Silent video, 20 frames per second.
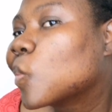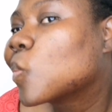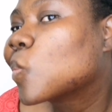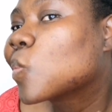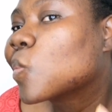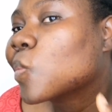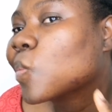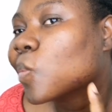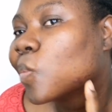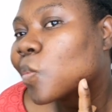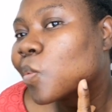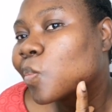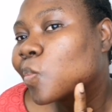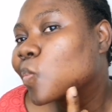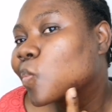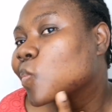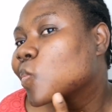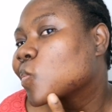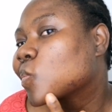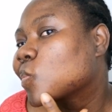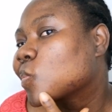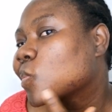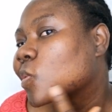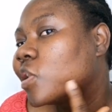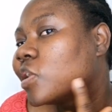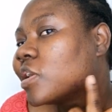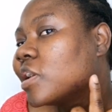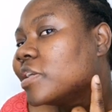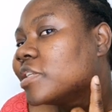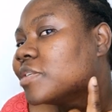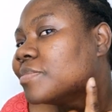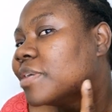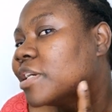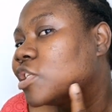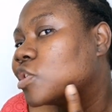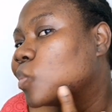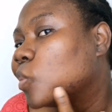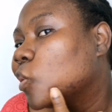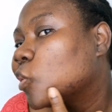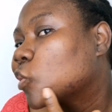you guys see
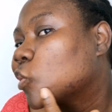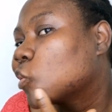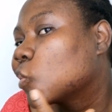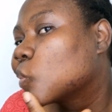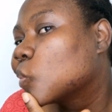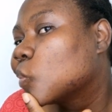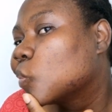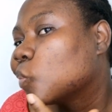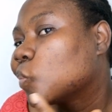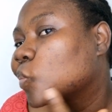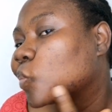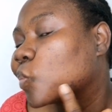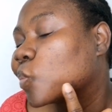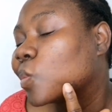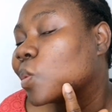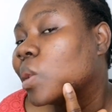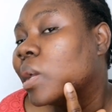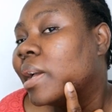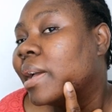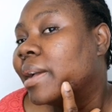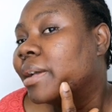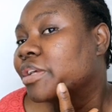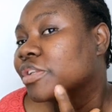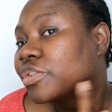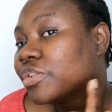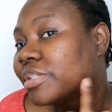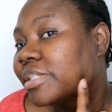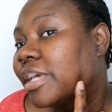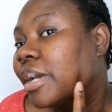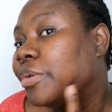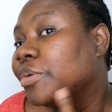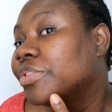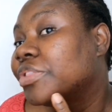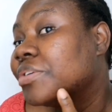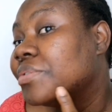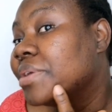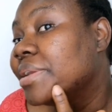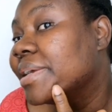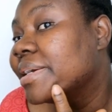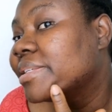my spot. To tell you,
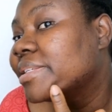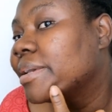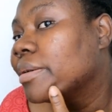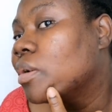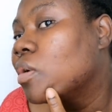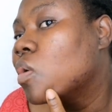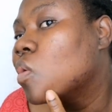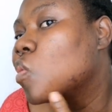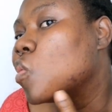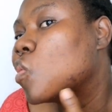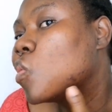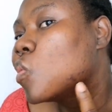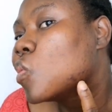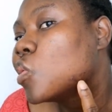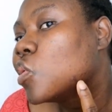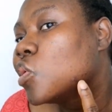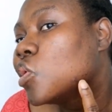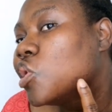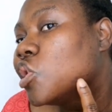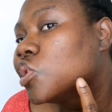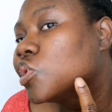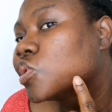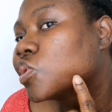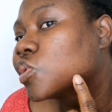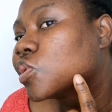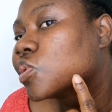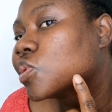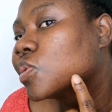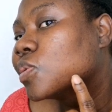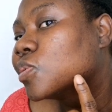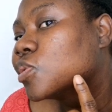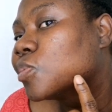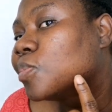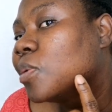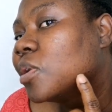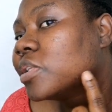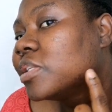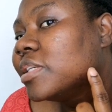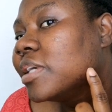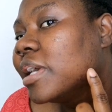3 days ago, this
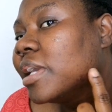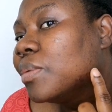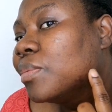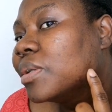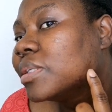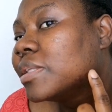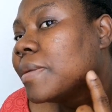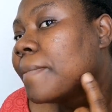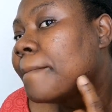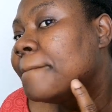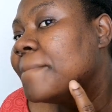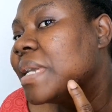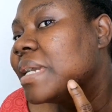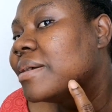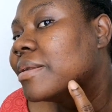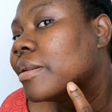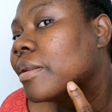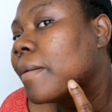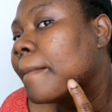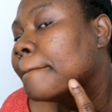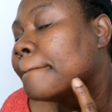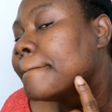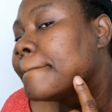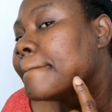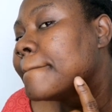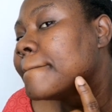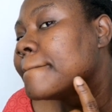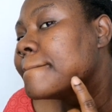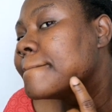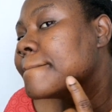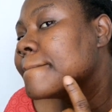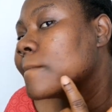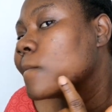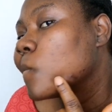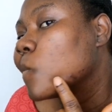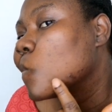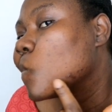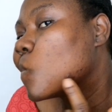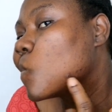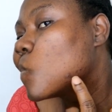spot here, it was a big lump.
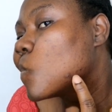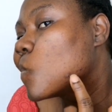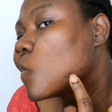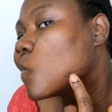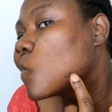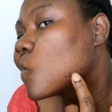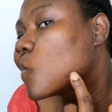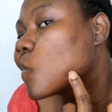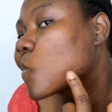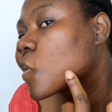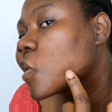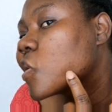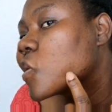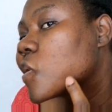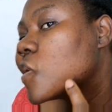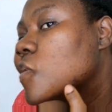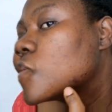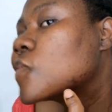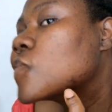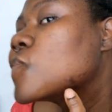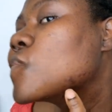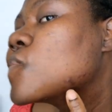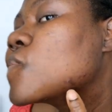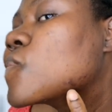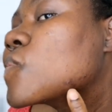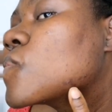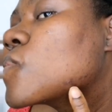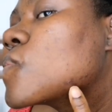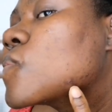Can you guys see?